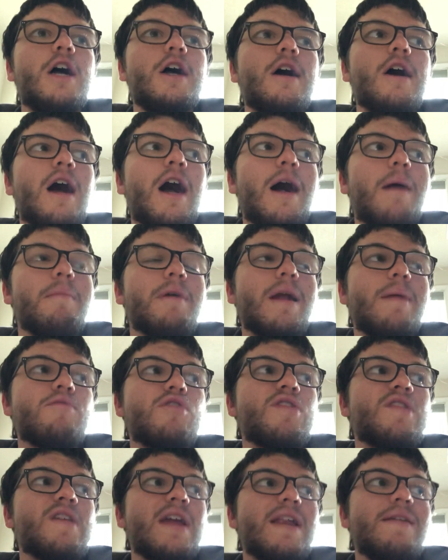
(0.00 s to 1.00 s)
But I'm
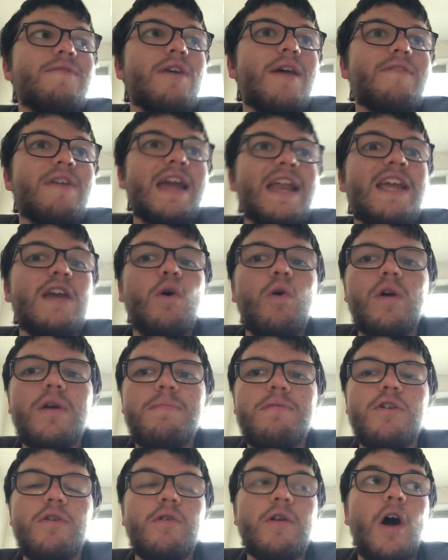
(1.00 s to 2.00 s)
just saying, if you have any old
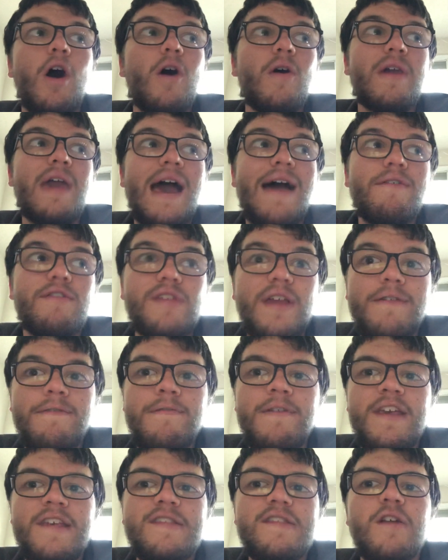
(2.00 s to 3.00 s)
computer and all you have is like
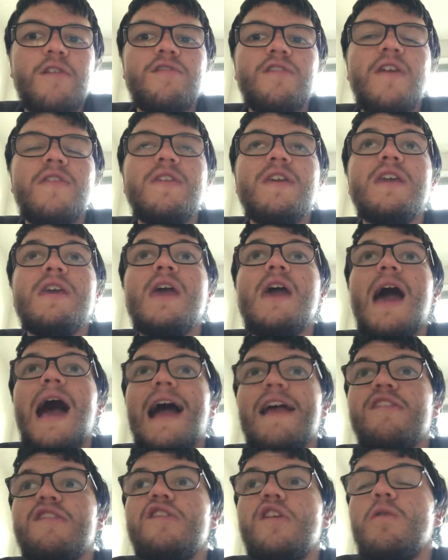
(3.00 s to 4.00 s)
Vista or something, I
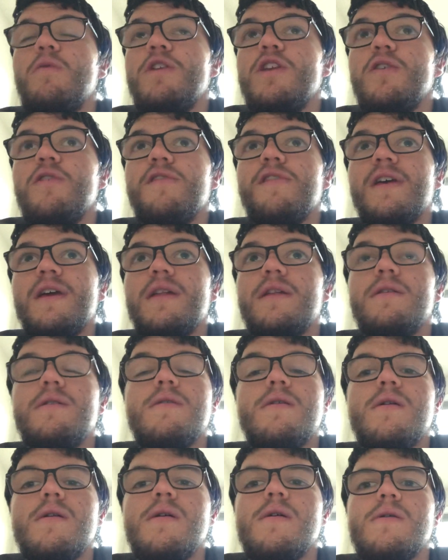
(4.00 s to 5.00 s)
still would use it.
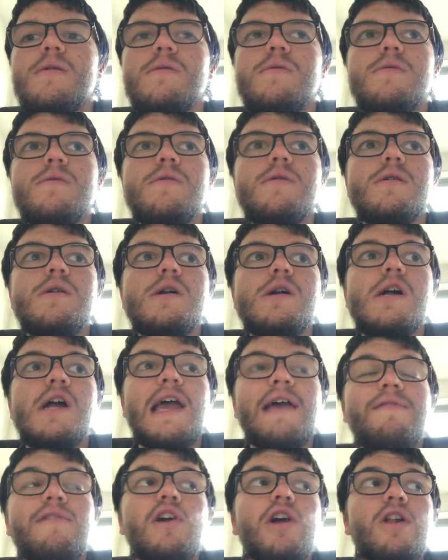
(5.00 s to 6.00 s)

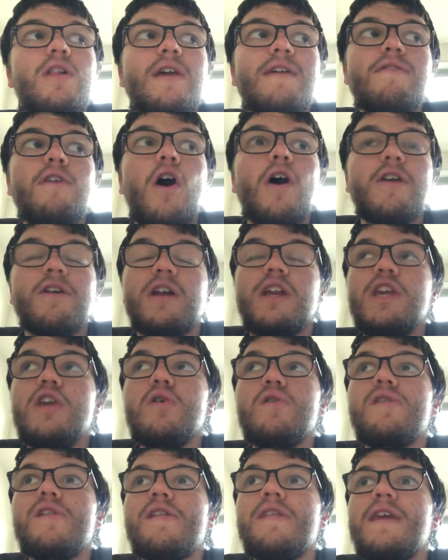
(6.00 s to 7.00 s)
If all you're going to
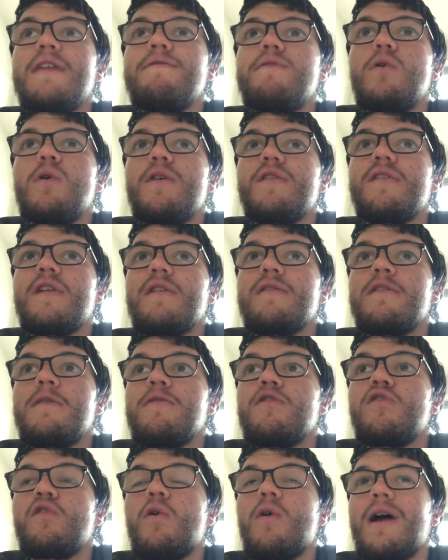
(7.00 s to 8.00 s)
use this thing for is to
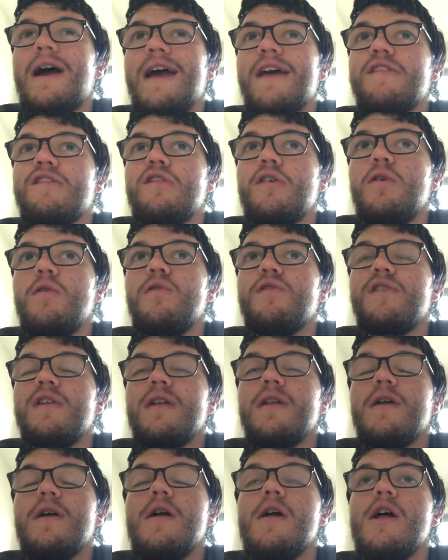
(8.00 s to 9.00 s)
store ISOs and
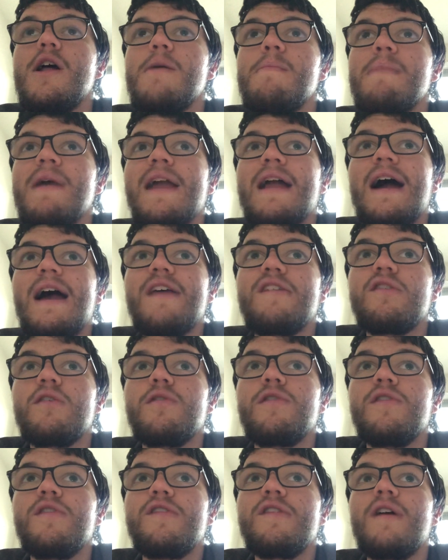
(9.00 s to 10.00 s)
make
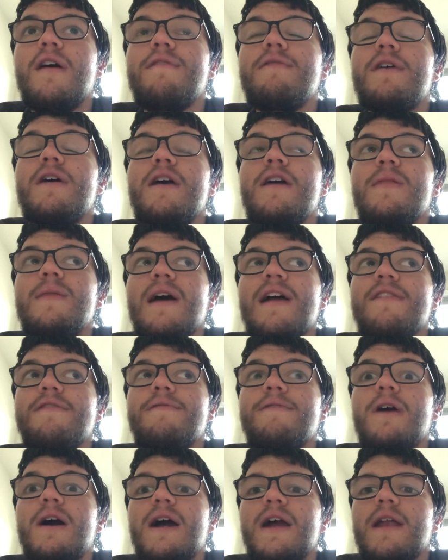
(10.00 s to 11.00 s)
ISOs and stuff, that's
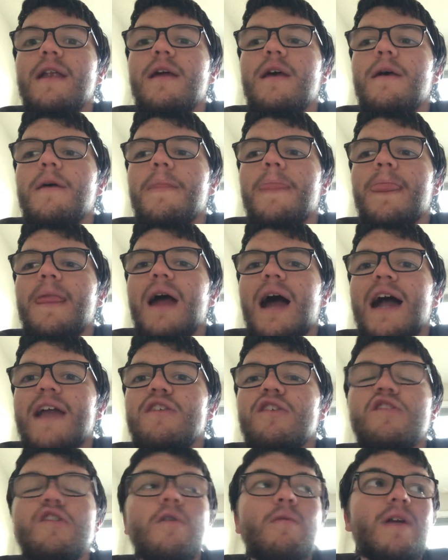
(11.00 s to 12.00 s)
fine. I
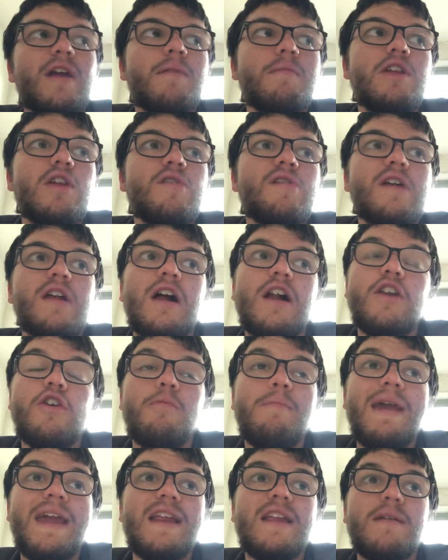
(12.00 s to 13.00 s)
just don't recommend using it on your
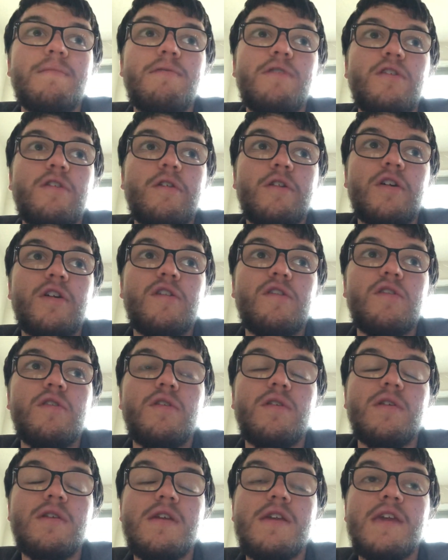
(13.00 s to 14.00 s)
main computer because
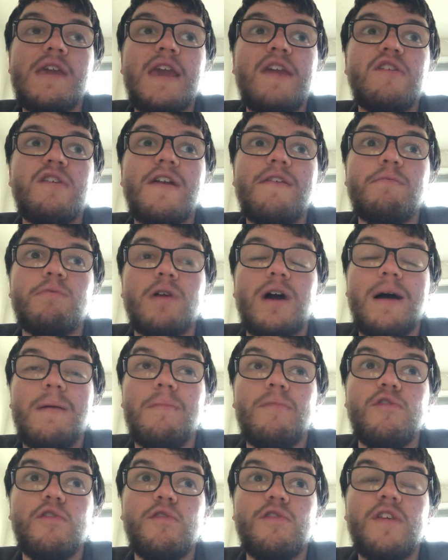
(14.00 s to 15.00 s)
in case you have
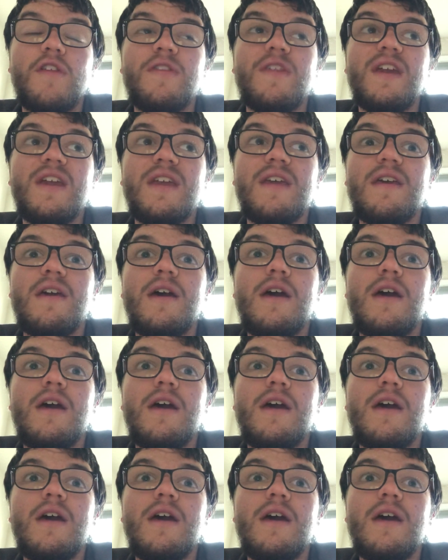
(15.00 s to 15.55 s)
problems or something.